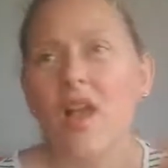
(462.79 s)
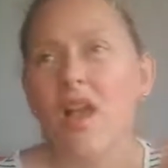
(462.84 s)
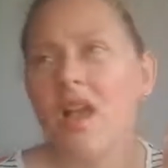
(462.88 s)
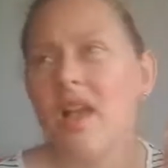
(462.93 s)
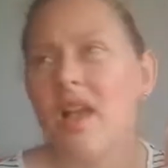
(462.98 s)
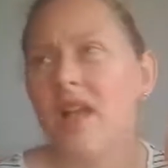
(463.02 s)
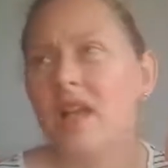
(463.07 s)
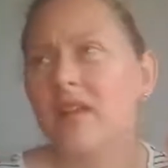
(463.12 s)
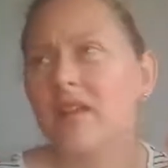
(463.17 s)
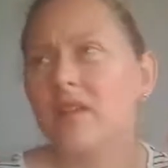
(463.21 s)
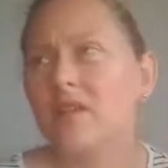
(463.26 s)

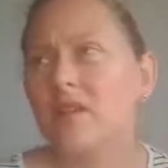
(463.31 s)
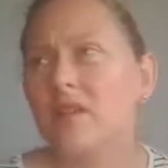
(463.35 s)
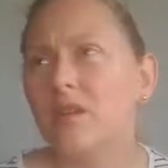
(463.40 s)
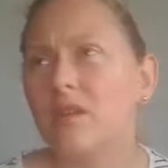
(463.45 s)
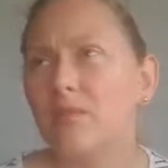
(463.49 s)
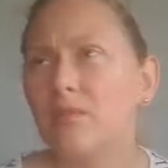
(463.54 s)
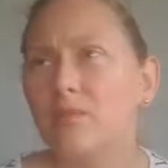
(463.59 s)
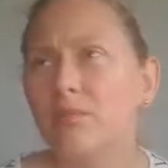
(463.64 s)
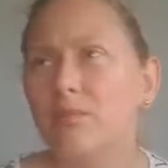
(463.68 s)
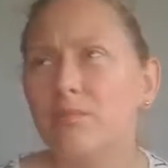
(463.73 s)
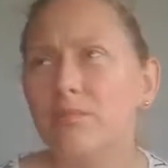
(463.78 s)

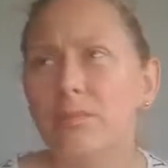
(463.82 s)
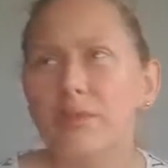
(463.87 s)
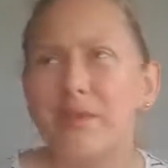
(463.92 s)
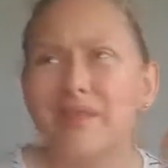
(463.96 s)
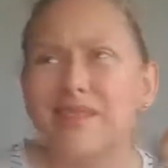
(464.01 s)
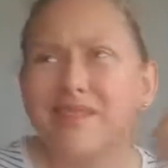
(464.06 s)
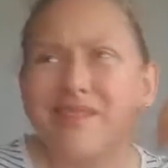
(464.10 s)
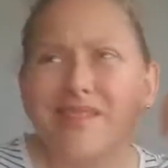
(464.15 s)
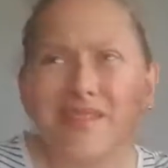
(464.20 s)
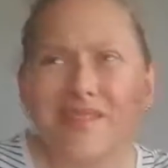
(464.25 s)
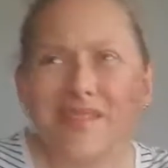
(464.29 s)
and
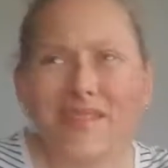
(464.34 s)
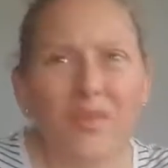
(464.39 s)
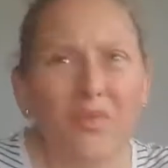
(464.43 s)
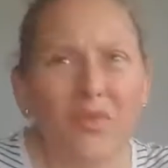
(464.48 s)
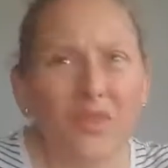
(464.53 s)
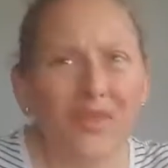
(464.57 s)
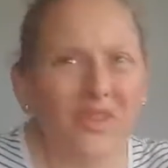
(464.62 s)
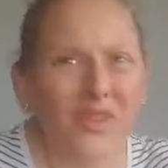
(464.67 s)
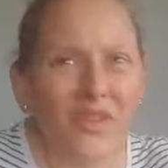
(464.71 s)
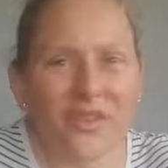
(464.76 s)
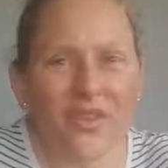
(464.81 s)
being
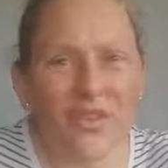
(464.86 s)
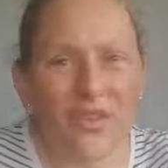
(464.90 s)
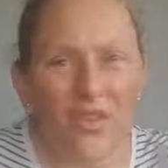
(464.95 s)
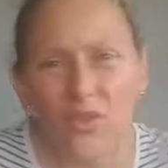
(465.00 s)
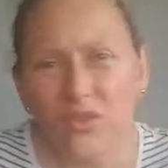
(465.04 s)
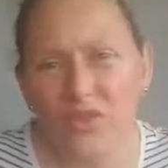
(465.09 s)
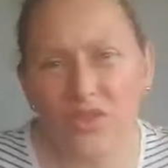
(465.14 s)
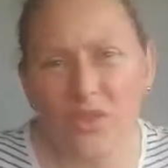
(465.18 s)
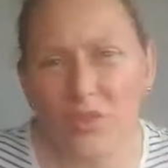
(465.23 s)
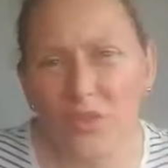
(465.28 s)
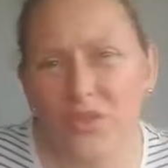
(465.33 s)
someone I
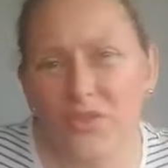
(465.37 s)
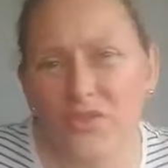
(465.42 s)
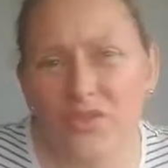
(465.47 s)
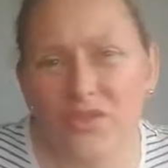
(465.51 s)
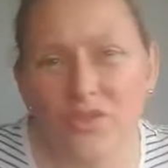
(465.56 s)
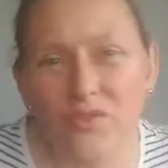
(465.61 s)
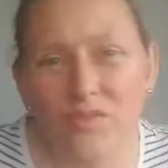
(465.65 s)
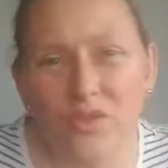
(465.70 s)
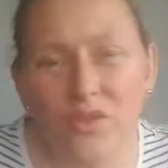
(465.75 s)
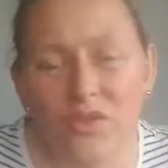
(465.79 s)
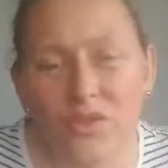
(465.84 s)
thought they
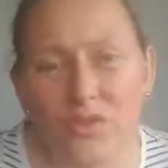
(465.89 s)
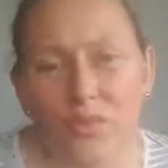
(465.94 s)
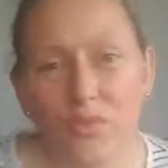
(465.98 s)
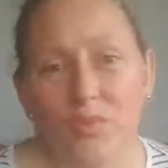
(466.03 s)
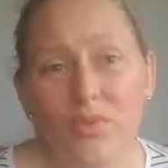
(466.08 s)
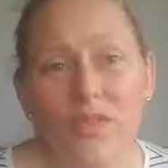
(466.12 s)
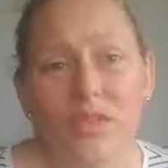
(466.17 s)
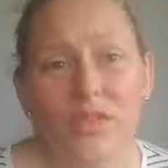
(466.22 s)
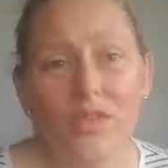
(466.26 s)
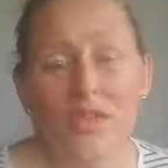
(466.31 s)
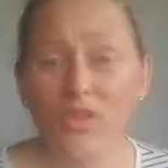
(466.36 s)
wanted me to
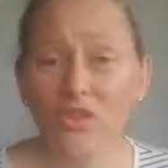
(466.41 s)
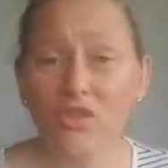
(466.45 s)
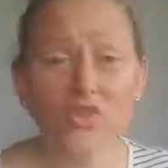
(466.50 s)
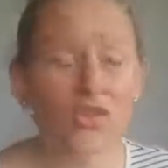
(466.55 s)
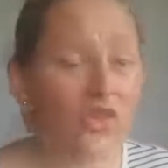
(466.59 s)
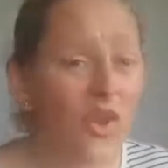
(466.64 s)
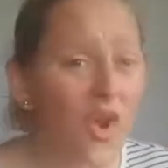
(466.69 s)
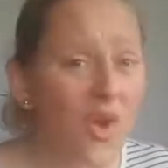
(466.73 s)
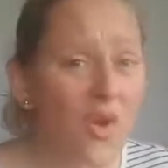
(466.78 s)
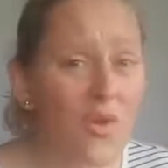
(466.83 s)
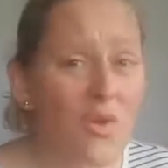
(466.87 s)
be.
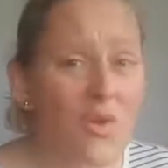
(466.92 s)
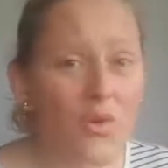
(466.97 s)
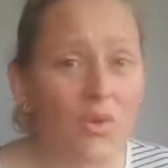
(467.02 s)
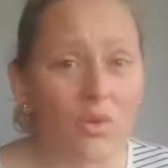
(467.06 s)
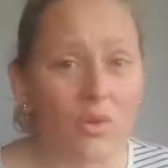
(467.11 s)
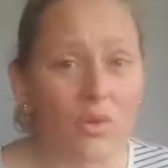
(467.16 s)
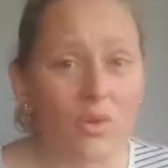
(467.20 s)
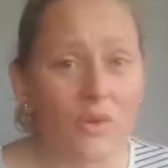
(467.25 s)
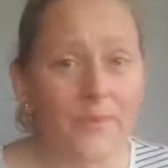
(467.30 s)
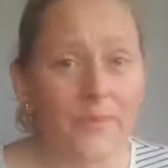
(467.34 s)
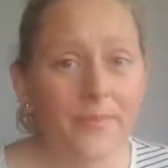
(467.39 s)

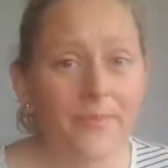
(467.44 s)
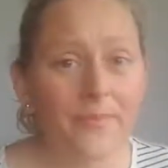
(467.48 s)
No.